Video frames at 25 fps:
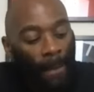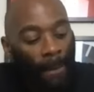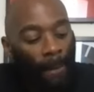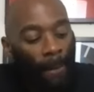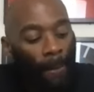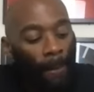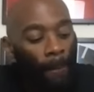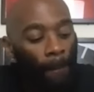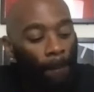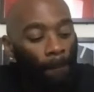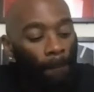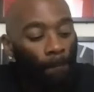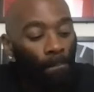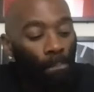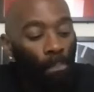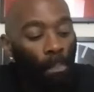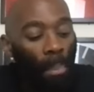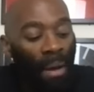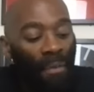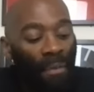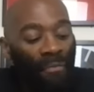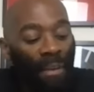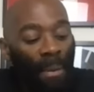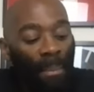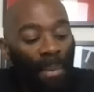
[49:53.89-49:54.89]
Um,
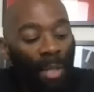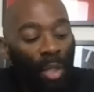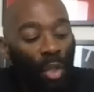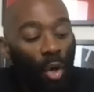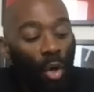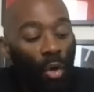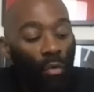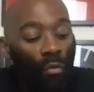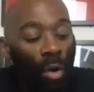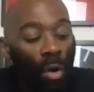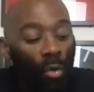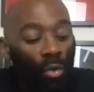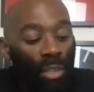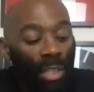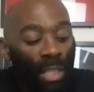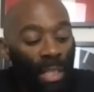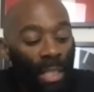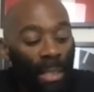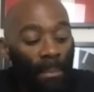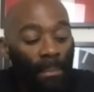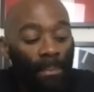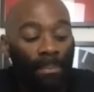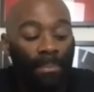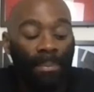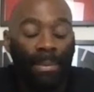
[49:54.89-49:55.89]
but Femi, your role
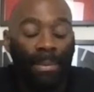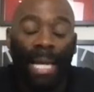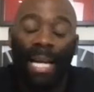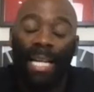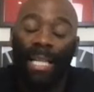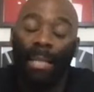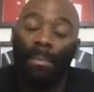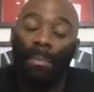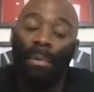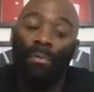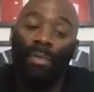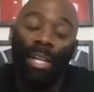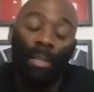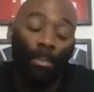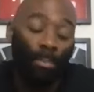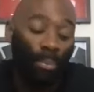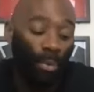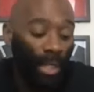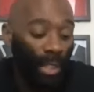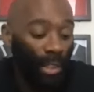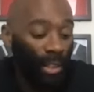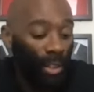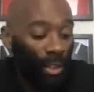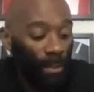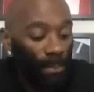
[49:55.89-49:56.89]
team, Dagenham and
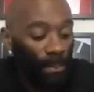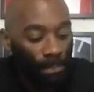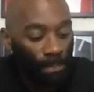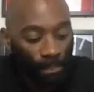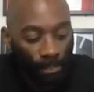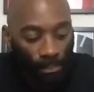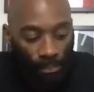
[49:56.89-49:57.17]
Redbridge,